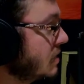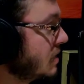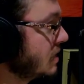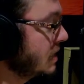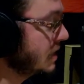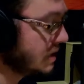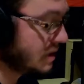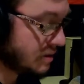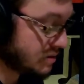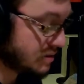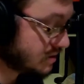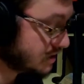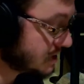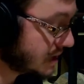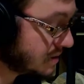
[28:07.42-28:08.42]
And
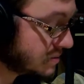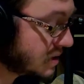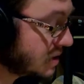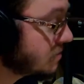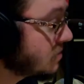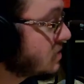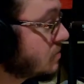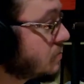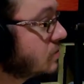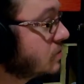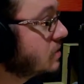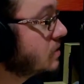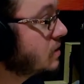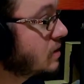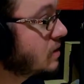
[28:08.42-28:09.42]
same thing with the Petr
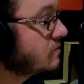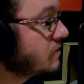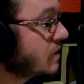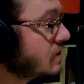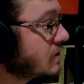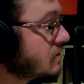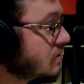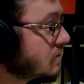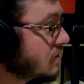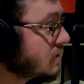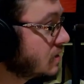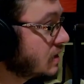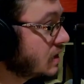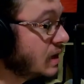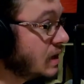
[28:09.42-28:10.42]
Yan fight.
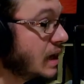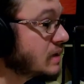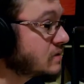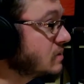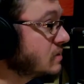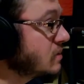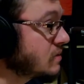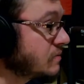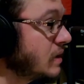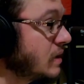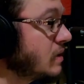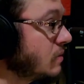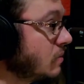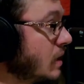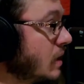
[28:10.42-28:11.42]
He actually looked very well.